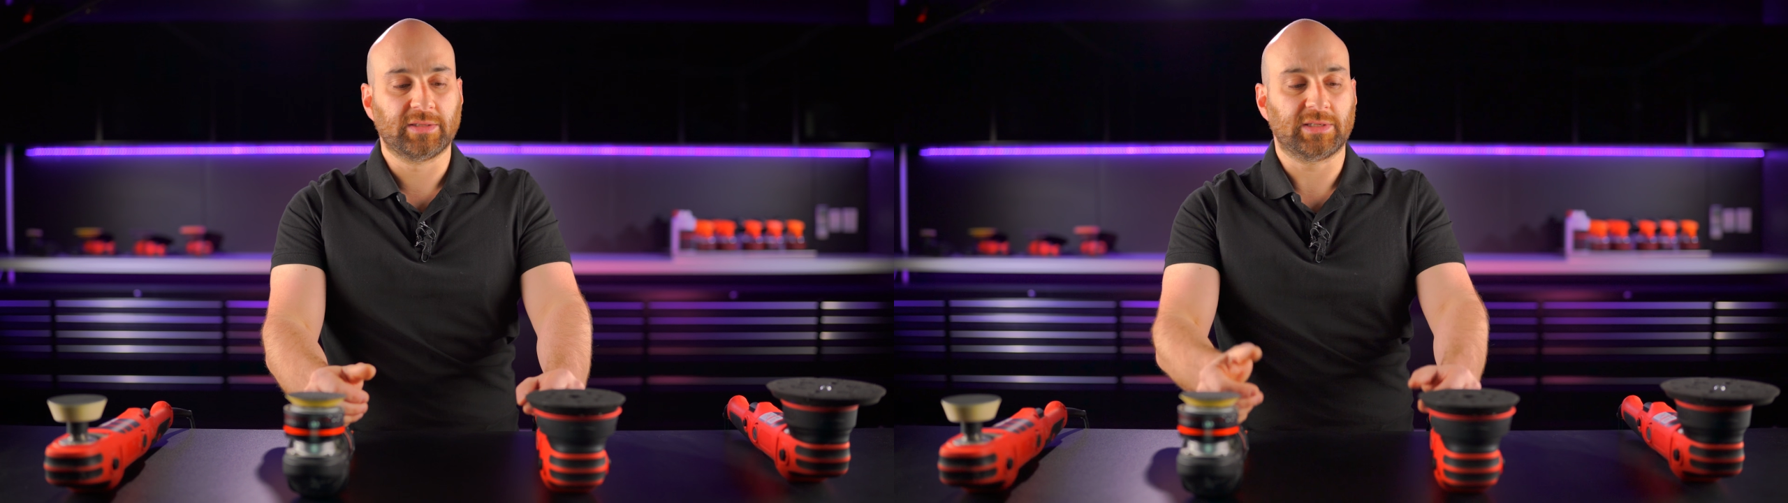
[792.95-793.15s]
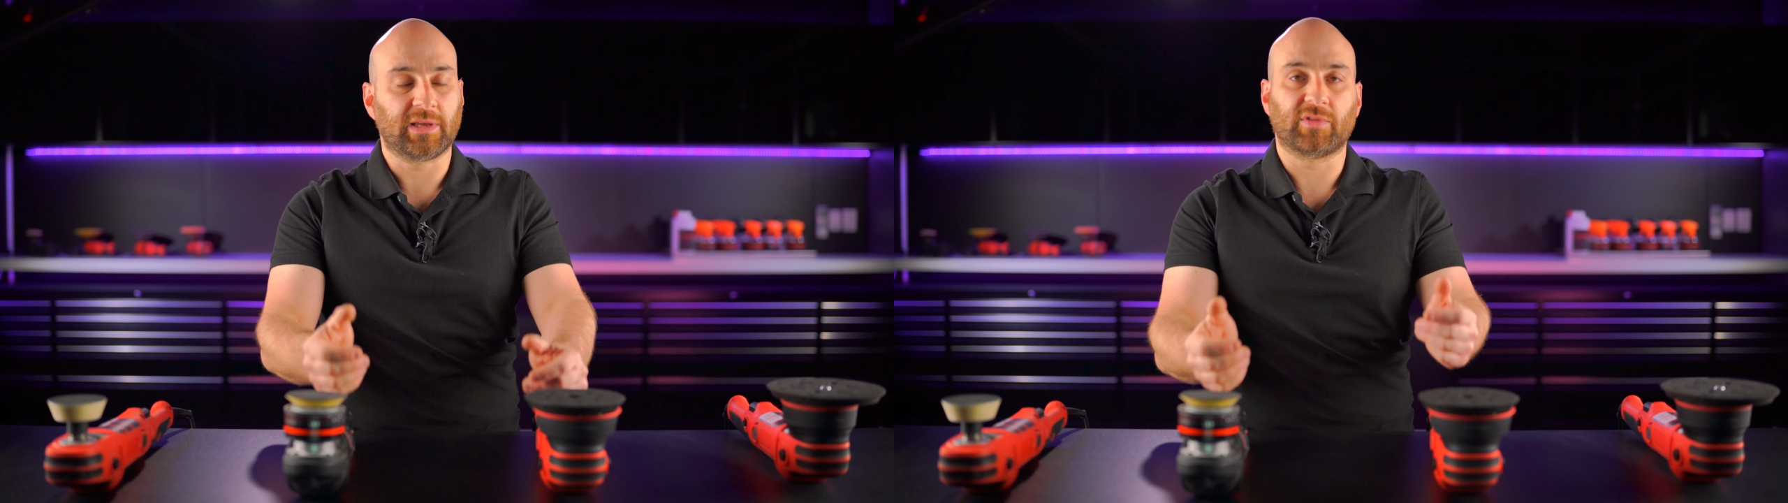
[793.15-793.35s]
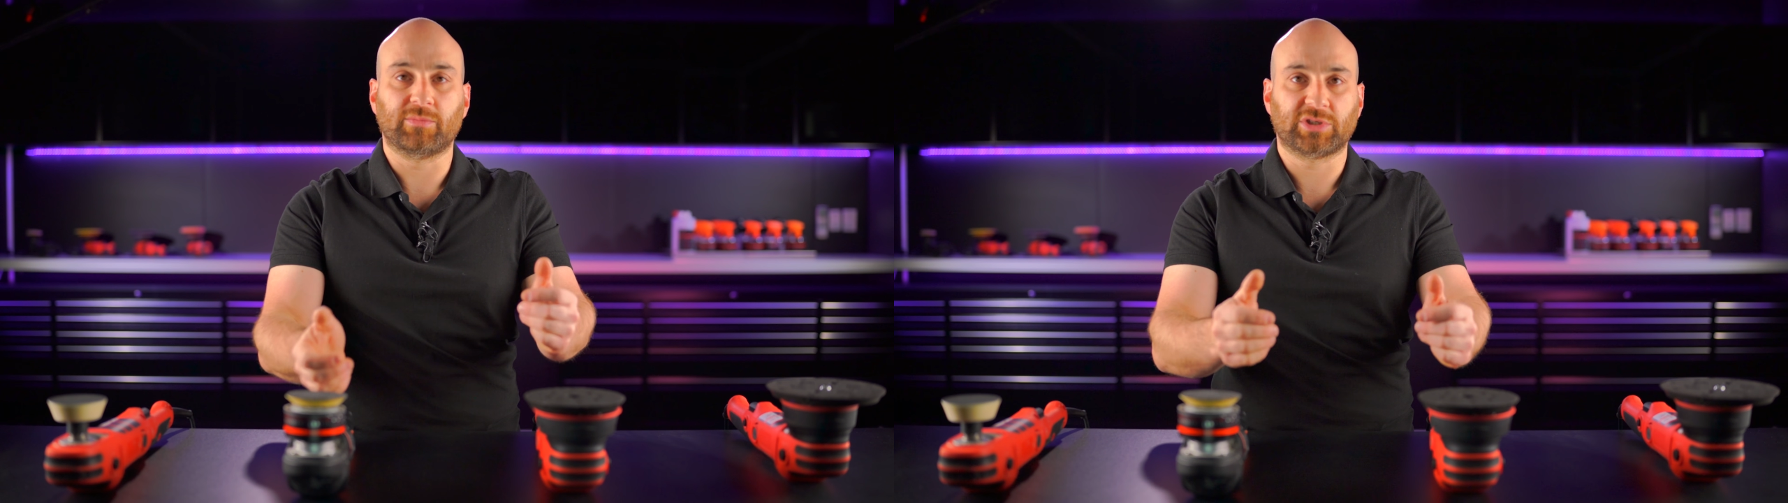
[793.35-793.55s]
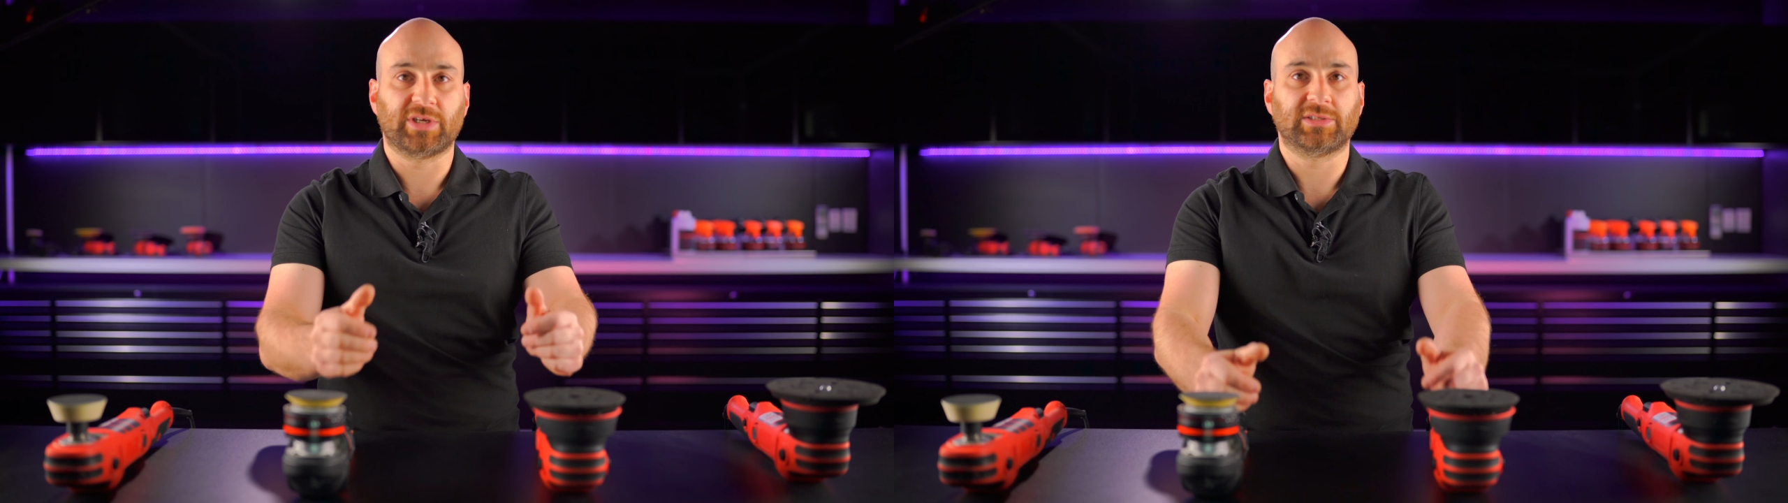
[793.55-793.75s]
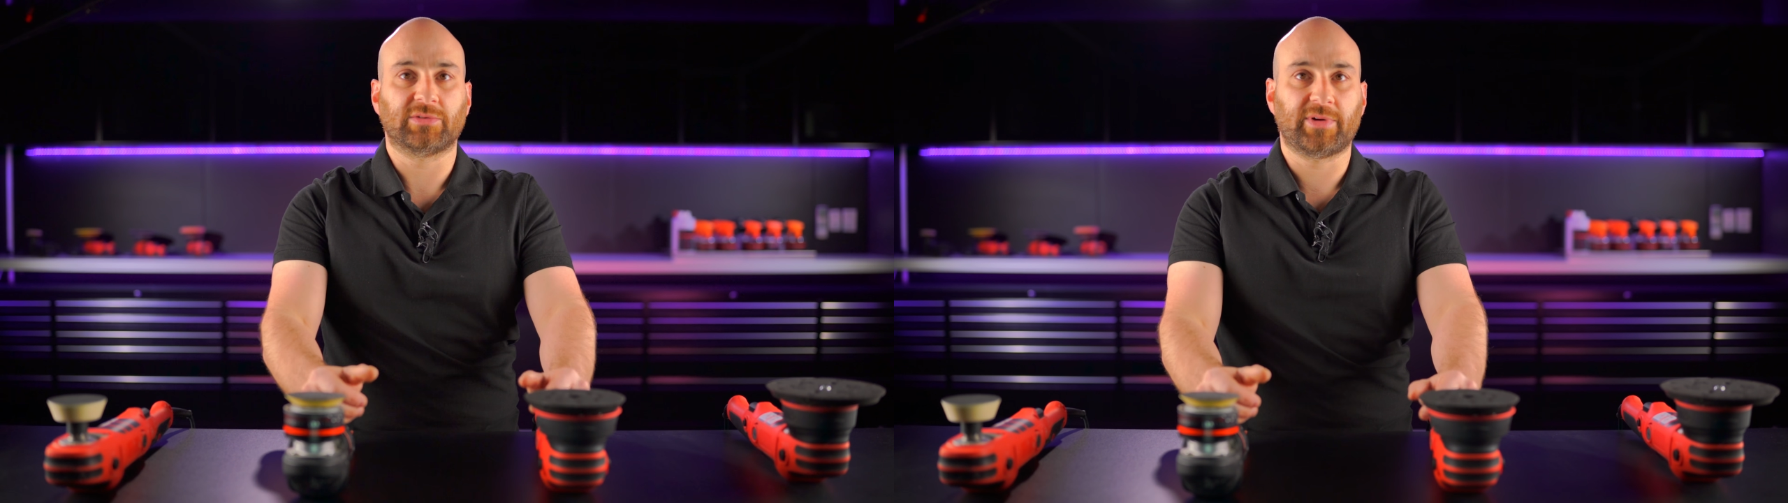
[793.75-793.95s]
to give the
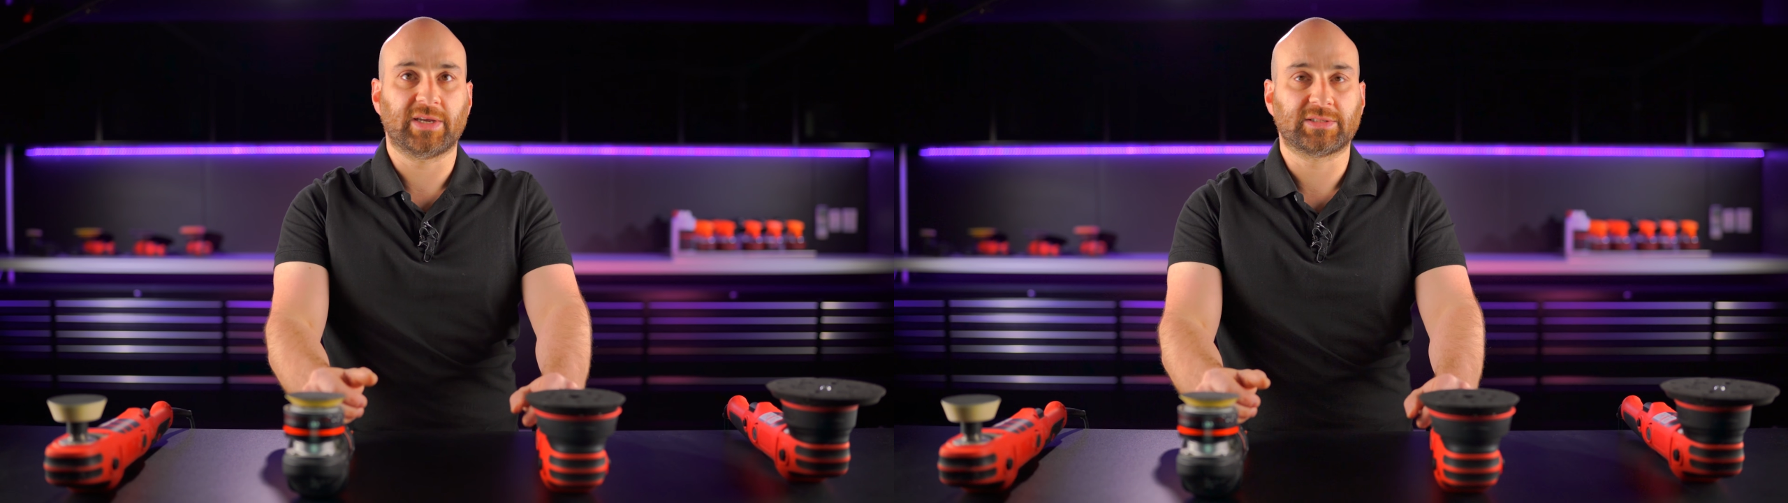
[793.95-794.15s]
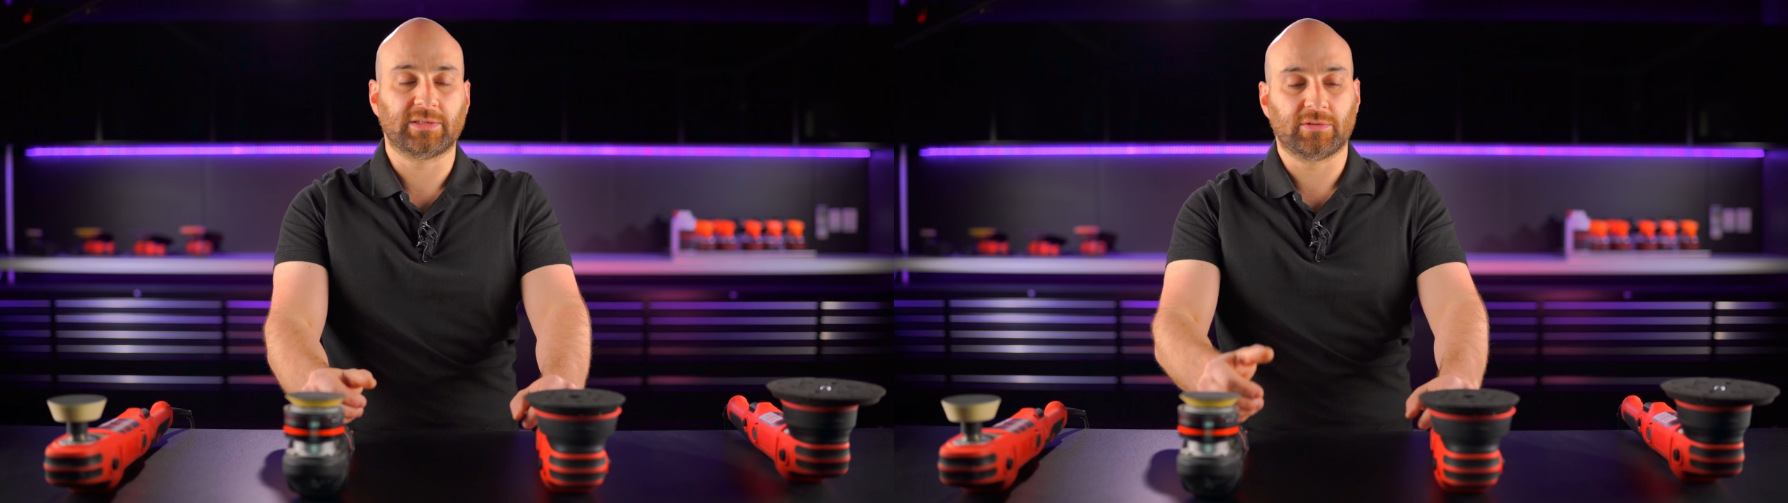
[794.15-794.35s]
machines a rest,